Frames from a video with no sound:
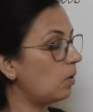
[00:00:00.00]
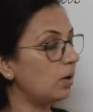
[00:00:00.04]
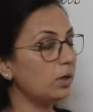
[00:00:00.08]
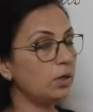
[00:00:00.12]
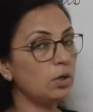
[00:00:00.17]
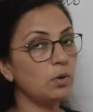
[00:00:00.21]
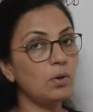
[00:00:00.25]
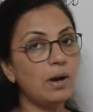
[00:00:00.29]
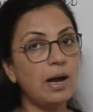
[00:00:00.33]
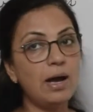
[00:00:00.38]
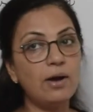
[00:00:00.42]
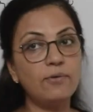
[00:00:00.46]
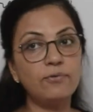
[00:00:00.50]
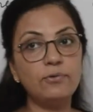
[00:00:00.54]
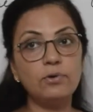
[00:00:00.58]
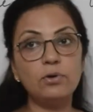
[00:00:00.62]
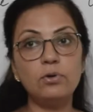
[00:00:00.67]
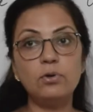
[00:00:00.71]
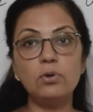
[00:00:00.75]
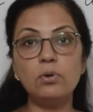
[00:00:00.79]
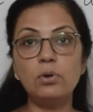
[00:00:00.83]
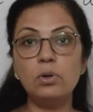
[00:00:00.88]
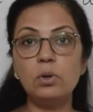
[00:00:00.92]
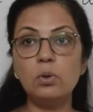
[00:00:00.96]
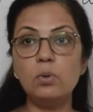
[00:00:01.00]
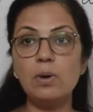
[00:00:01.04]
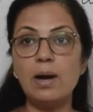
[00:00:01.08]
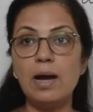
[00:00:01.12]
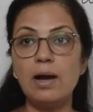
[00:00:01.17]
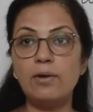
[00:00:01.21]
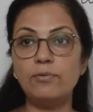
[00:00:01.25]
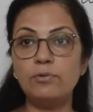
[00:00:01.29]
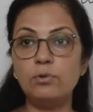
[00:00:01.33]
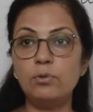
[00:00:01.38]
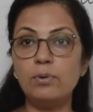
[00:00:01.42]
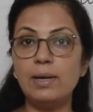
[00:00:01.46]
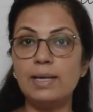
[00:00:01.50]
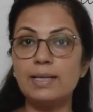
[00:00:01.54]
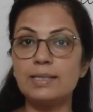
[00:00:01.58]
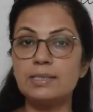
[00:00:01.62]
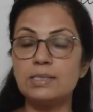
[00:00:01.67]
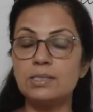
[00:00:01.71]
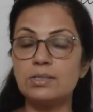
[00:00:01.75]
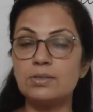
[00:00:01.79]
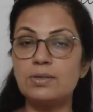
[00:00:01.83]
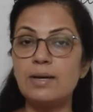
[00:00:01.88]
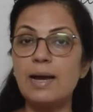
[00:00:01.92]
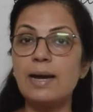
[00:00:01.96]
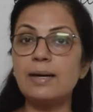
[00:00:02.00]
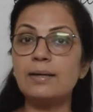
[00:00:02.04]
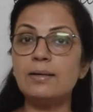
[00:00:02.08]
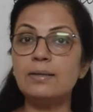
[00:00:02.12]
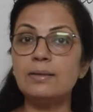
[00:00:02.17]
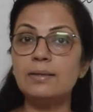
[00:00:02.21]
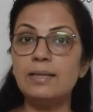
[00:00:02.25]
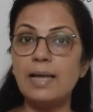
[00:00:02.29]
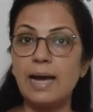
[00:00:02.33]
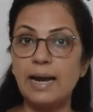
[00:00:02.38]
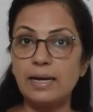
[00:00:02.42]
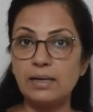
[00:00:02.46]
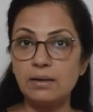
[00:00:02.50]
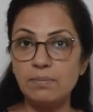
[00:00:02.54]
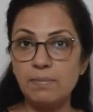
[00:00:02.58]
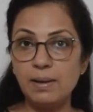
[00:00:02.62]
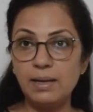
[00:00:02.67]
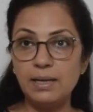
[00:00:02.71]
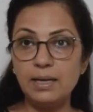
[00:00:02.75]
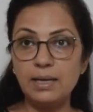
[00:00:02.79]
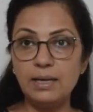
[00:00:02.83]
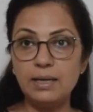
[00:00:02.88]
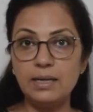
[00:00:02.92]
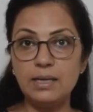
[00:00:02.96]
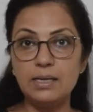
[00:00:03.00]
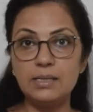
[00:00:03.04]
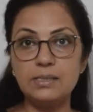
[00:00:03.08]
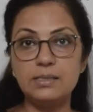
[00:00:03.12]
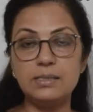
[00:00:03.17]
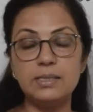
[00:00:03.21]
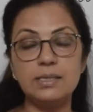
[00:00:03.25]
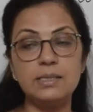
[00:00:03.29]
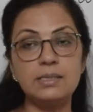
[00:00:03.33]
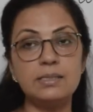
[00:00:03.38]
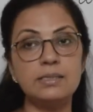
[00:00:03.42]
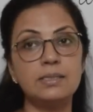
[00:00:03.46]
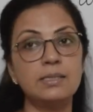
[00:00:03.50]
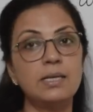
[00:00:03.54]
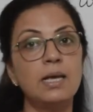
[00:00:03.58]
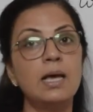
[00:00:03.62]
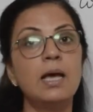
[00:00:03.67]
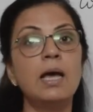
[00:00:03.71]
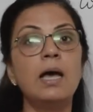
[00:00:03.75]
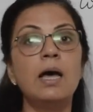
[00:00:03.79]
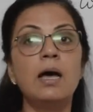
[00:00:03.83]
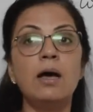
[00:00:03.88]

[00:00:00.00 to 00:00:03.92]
what you have to do, you have to extract that many digits